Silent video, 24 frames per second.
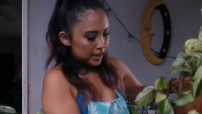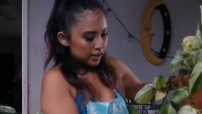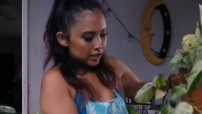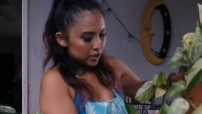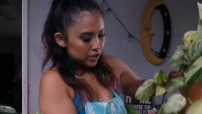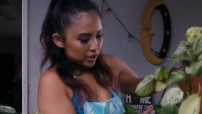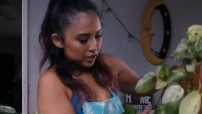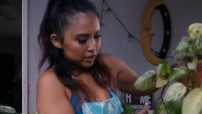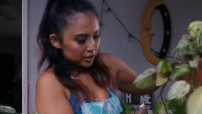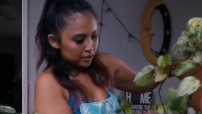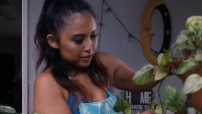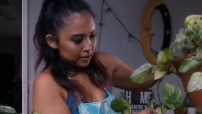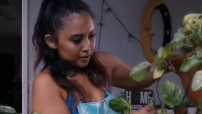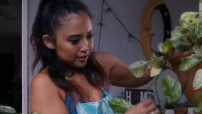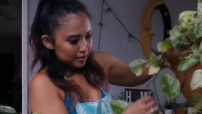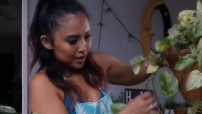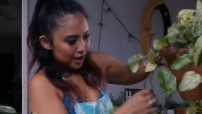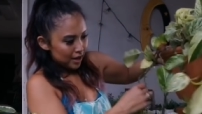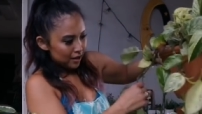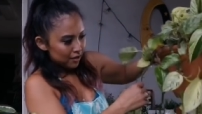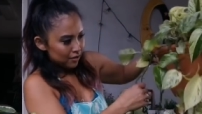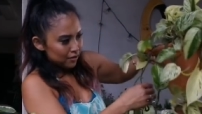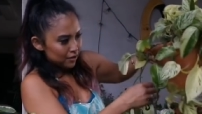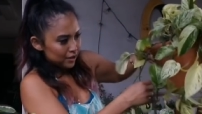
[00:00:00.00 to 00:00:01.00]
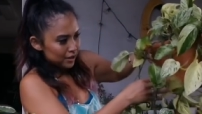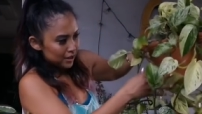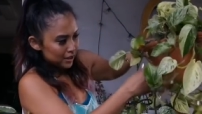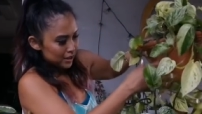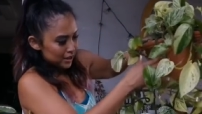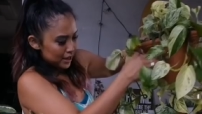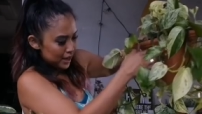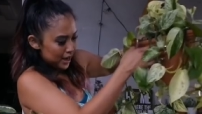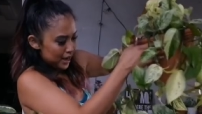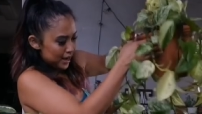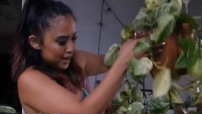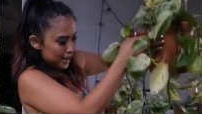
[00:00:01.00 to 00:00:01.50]
It's just not
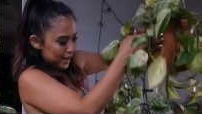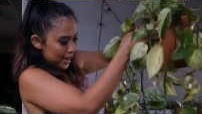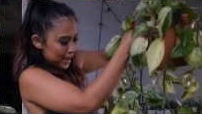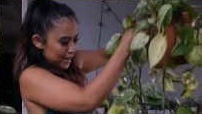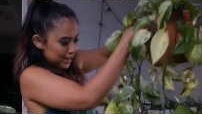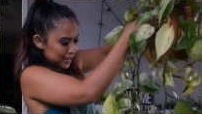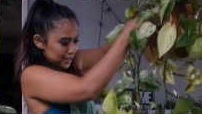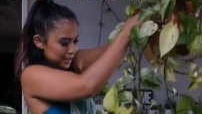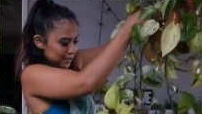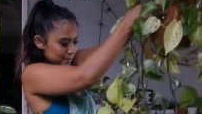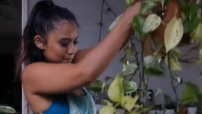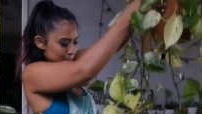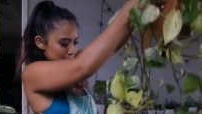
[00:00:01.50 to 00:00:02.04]
looking at its